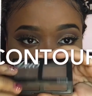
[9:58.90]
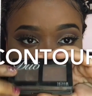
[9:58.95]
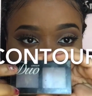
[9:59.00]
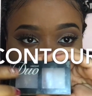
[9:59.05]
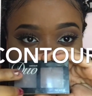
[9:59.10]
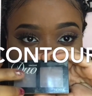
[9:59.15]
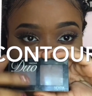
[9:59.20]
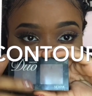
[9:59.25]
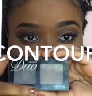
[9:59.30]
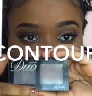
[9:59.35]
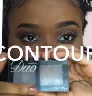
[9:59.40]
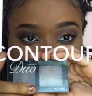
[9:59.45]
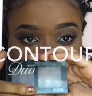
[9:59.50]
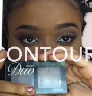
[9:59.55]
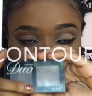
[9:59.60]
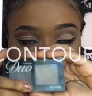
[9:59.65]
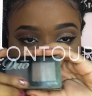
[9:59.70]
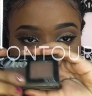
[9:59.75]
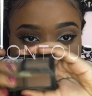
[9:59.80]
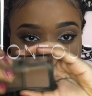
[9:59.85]
Now I'm
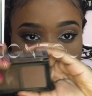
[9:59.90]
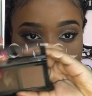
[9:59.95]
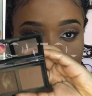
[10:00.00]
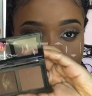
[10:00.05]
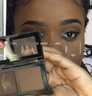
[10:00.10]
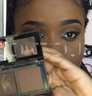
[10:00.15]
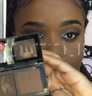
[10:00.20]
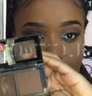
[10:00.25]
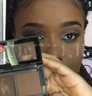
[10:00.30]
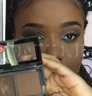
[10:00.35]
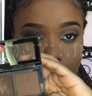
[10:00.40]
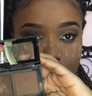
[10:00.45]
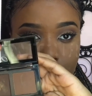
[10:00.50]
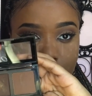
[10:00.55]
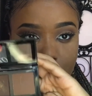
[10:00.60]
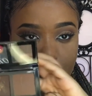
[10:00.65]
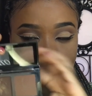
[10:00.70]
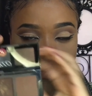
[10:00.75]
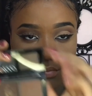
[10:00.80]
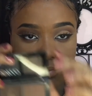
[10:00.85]
taking my Nicka
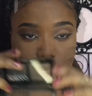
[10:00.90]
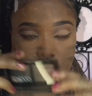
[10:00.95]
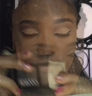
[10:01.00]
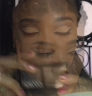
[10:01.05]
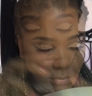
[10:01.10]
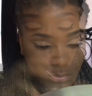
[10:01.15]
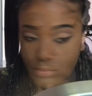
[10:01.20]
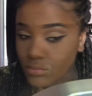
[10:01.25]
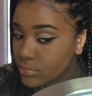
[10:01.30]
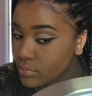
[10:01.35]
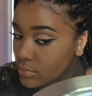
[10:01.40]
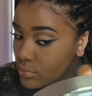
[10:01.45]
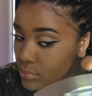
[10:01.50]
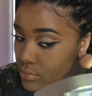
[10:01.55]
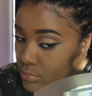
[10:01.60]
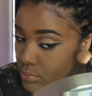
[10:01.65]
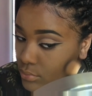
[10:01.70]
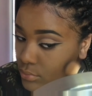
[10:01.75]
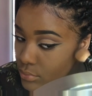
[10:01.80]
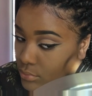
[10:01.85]
K contour
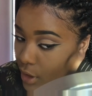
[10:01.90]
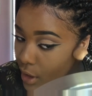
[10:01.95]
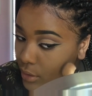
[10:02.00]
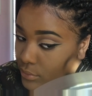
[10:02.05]
duo and